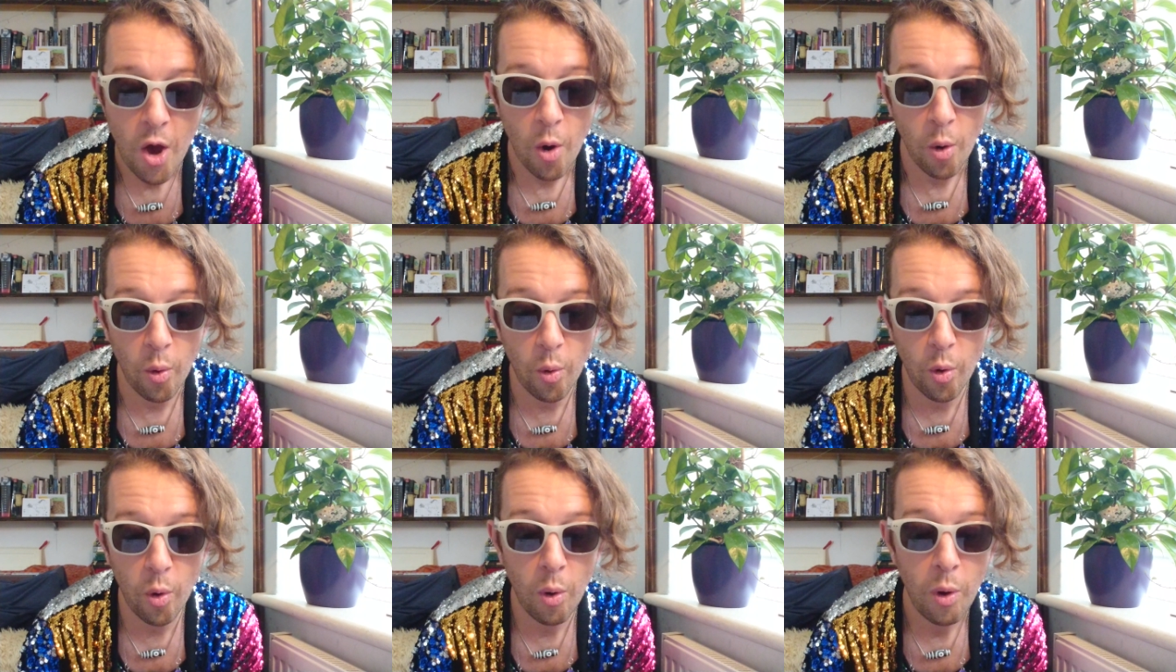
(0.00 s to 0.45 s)

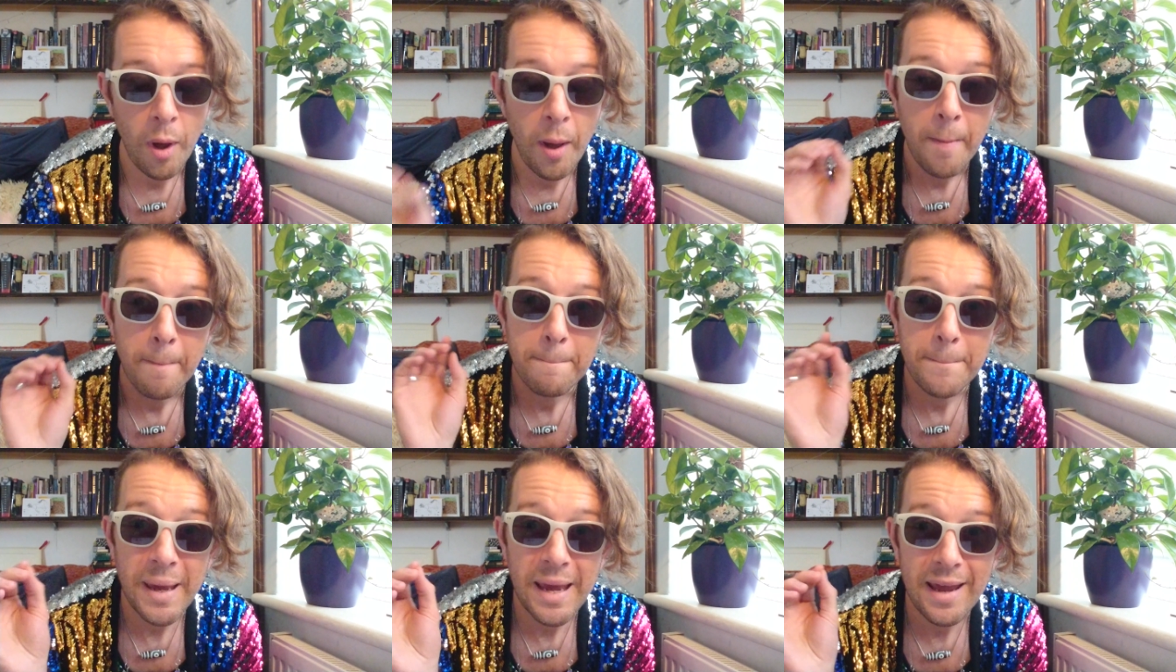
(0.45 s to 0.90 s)
or
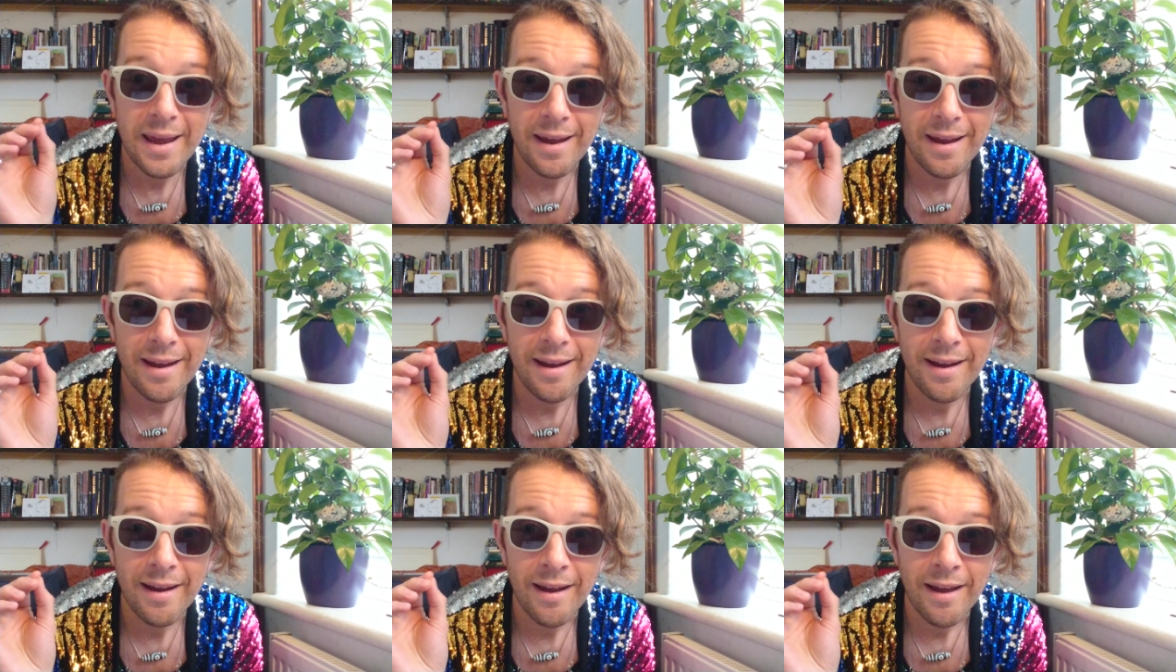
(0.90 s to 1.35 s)

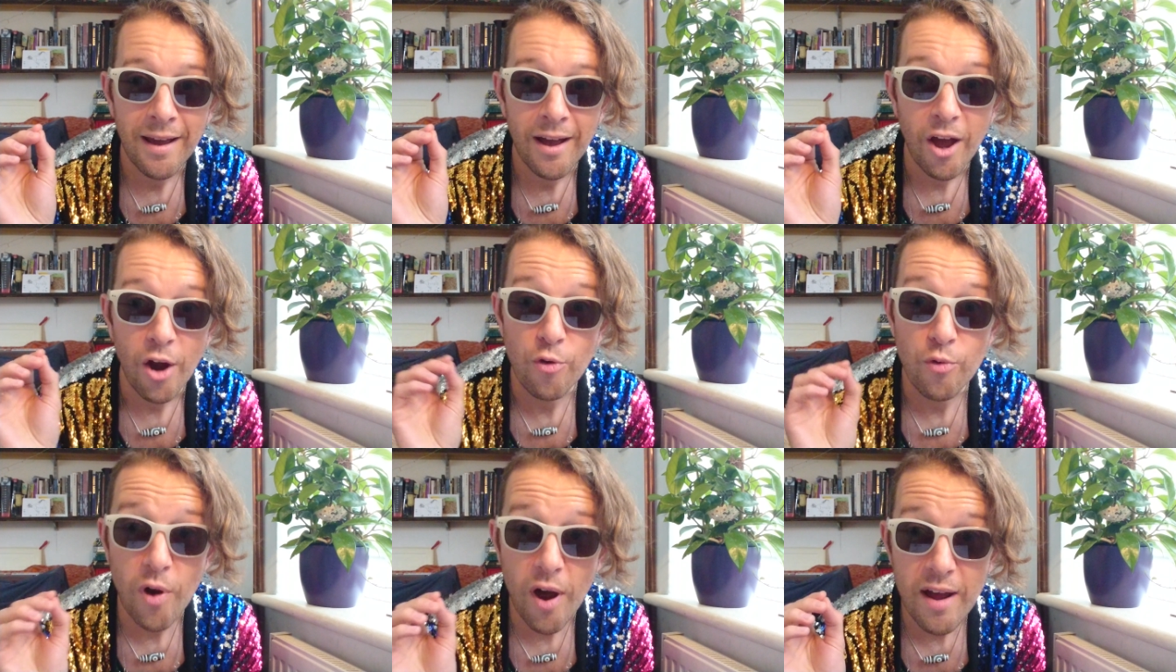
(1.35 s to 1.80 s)
ping
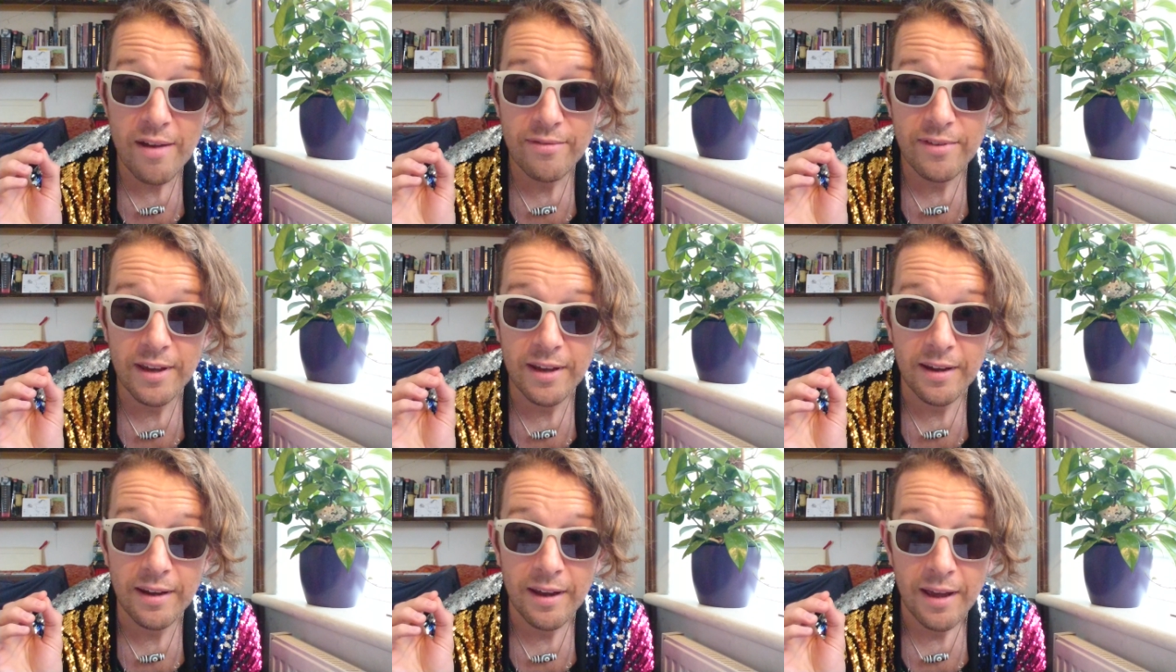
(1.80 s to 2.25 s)

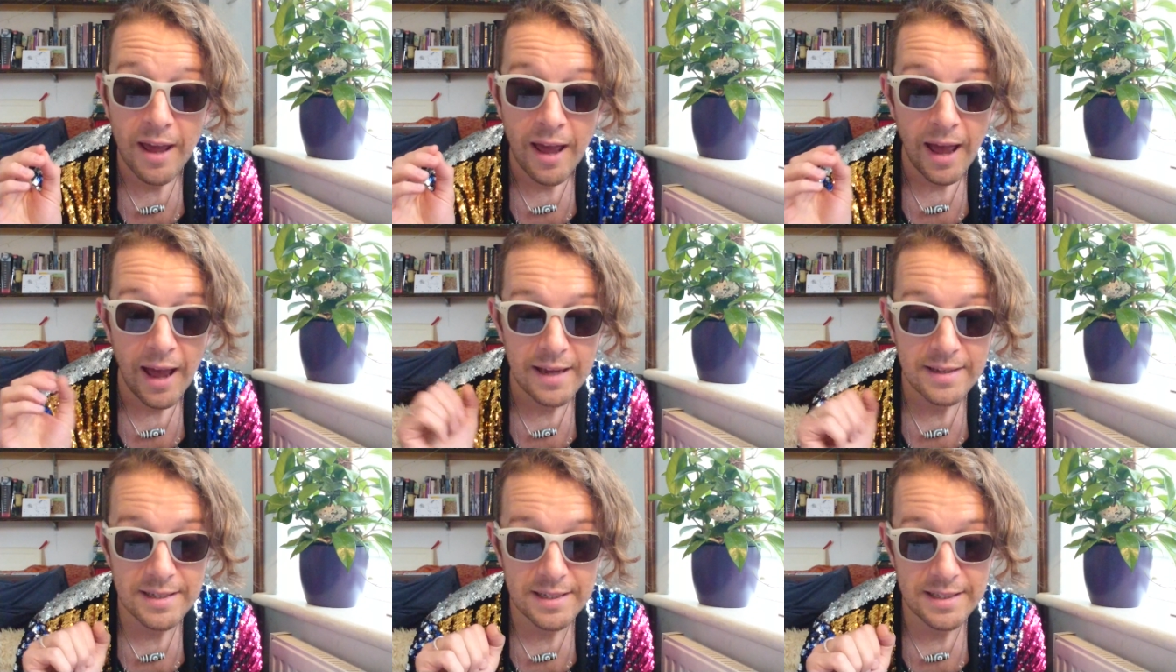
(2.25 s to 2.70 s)
arriving as